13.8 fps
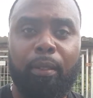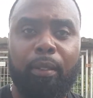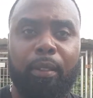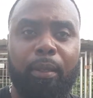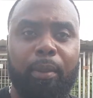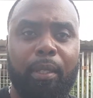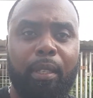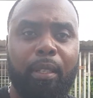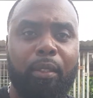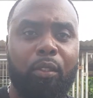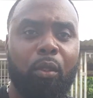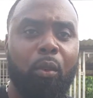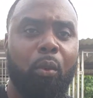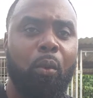You know what I'm saying?
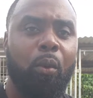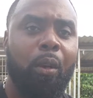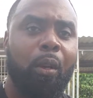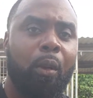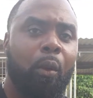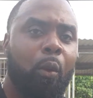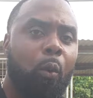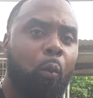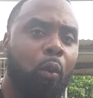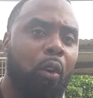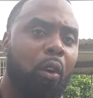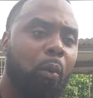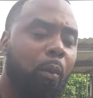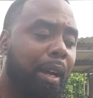So
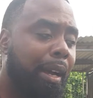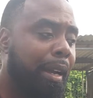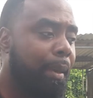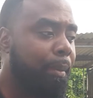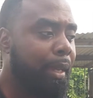worldwide,